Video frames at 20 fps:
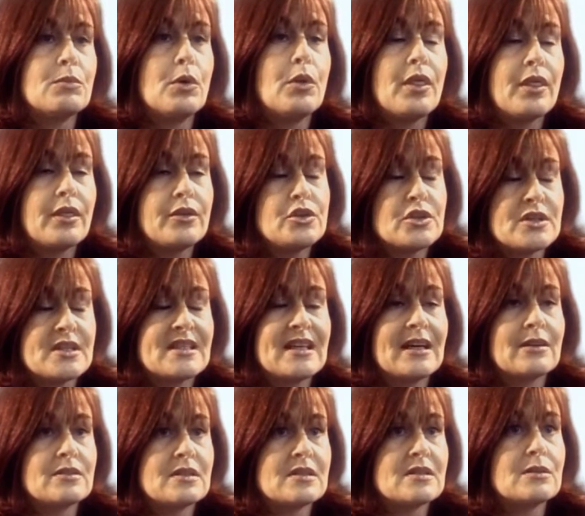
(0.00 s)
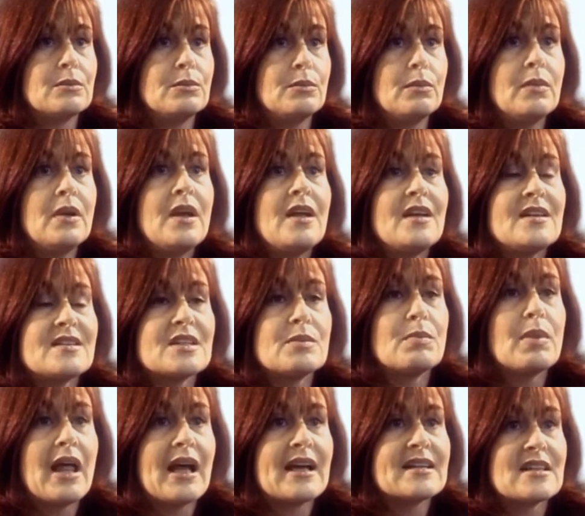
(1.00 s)
a month, just down to some
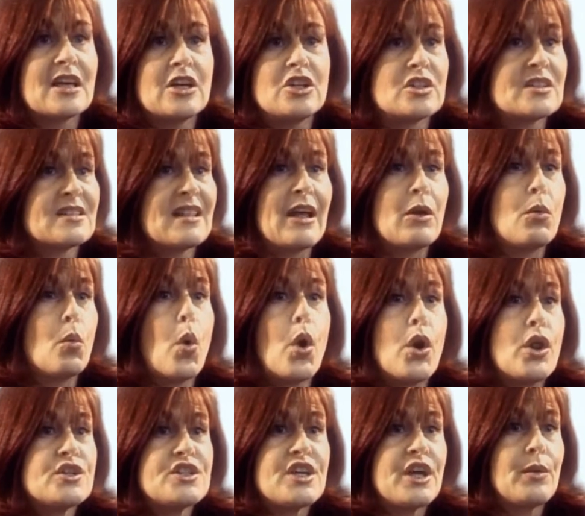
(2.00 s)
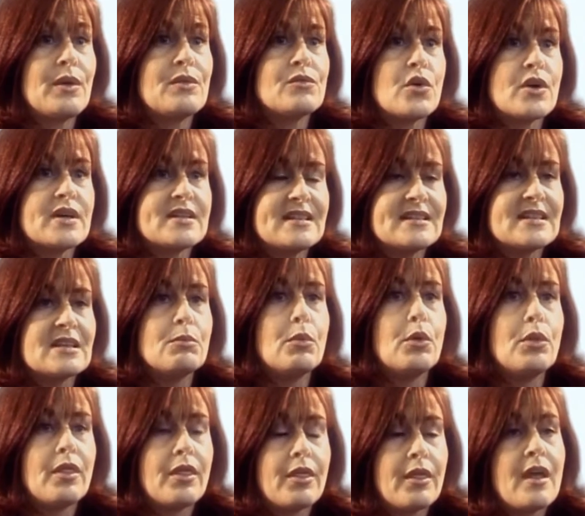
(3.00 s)
suppliers that are just like 1 or 2 invoices a
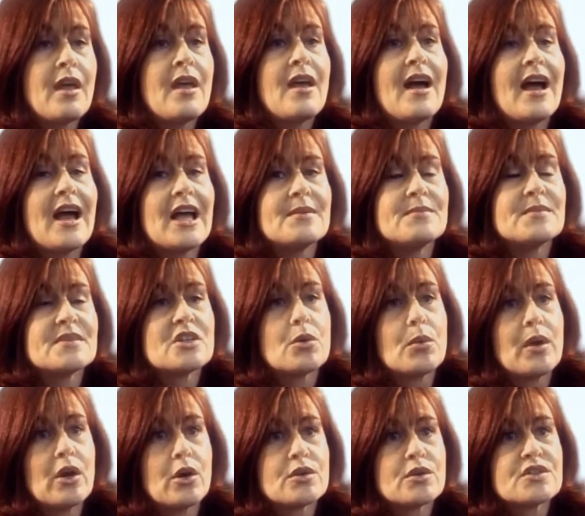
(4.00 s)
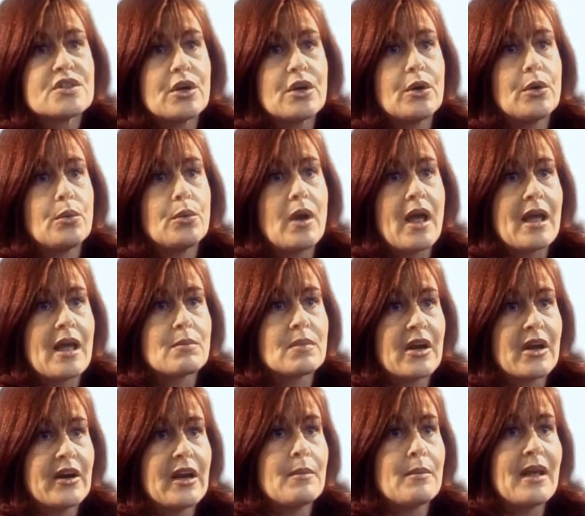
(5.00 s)
month. So we also
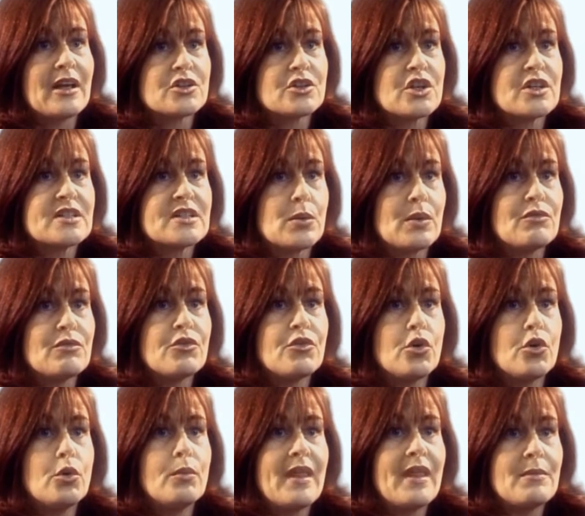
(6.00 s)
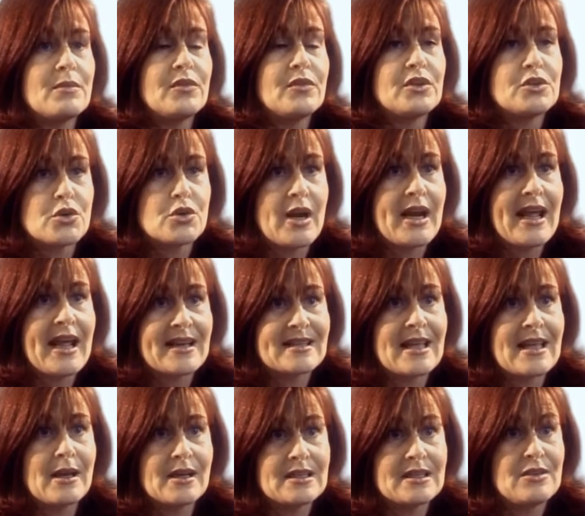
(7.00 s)
carried out a mail shot to inform them of the
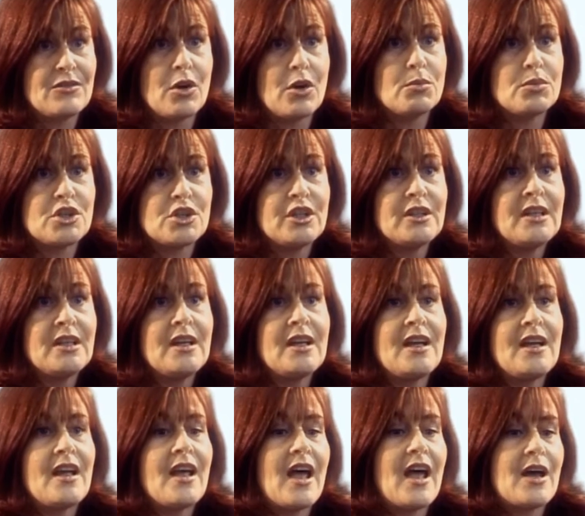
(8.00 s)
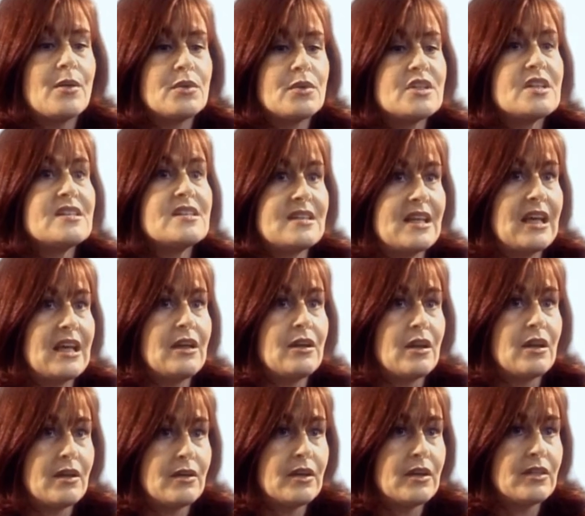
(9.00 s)
Tradex Active option, which is the
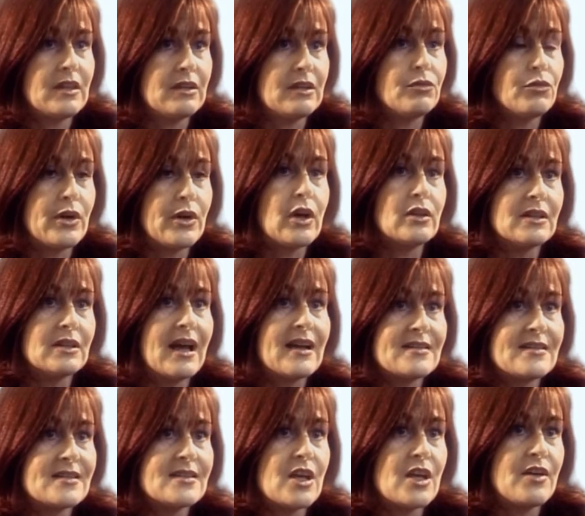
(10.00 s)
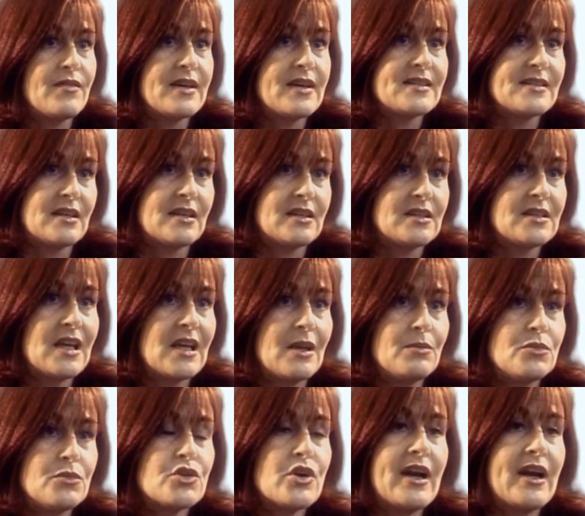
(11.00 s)
free online service that
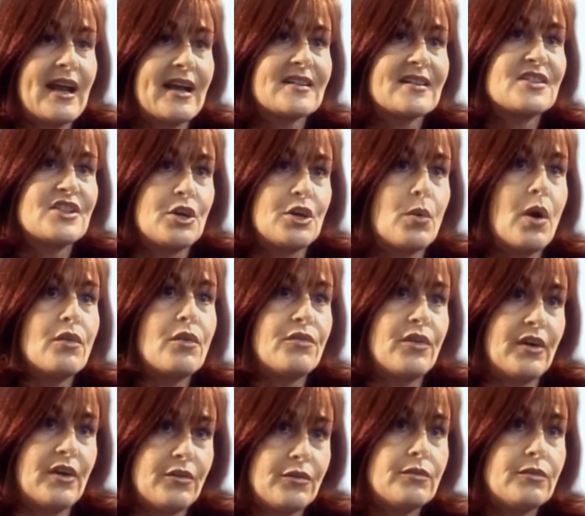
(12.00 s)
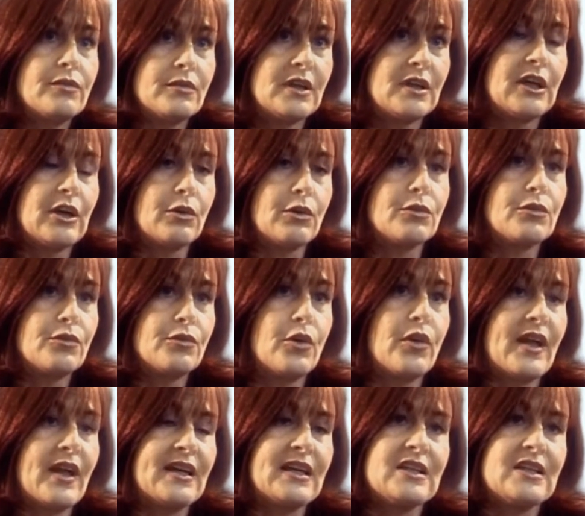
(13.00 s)
Tradex do offer,
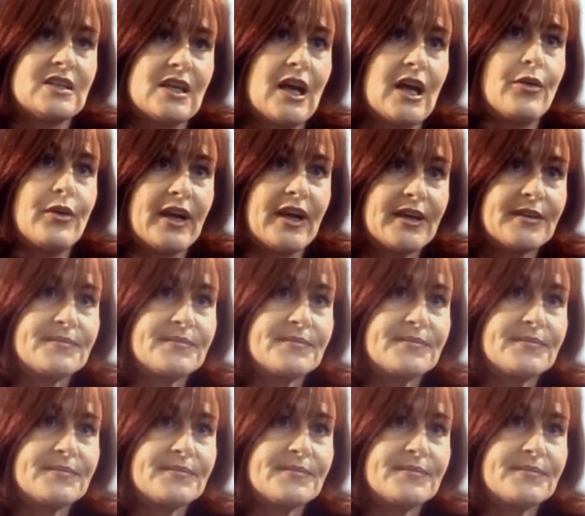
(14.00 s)
for that niche area.